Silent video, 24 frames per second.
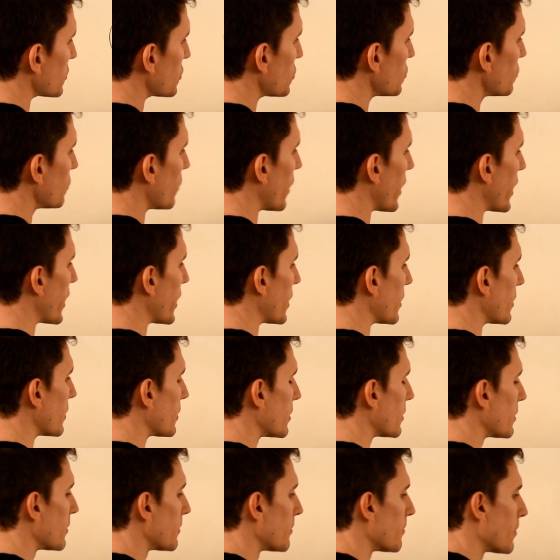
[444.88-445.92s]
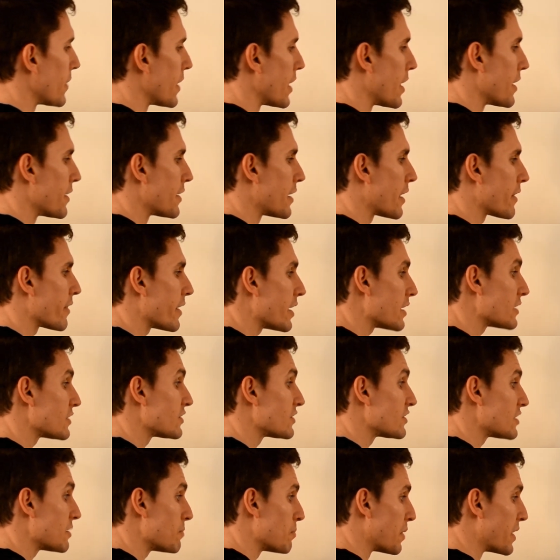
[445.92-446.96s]
2a? Now that is
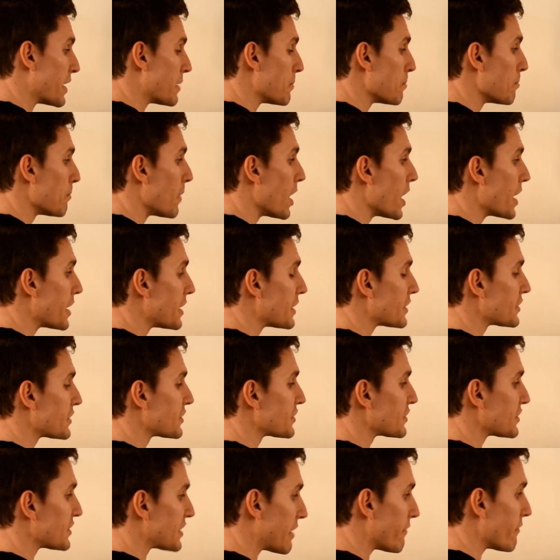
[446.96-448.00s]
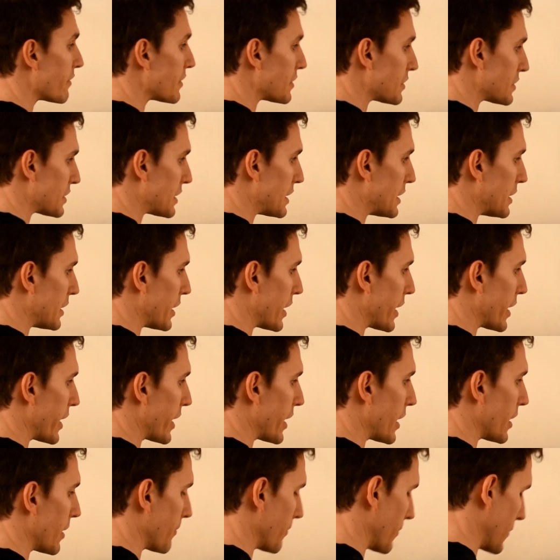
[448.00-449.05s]
simply minus
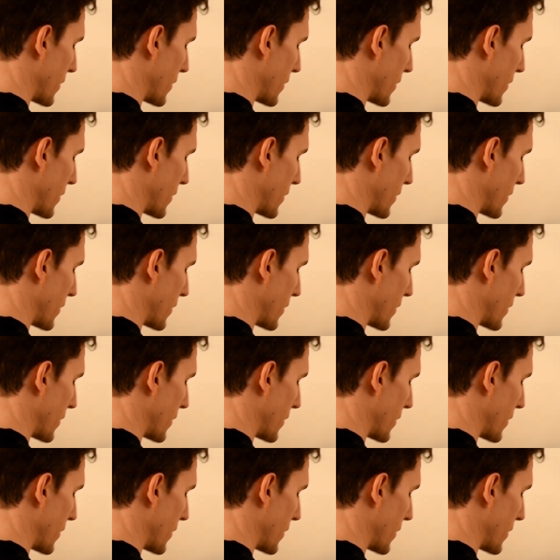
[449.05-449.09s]
17a.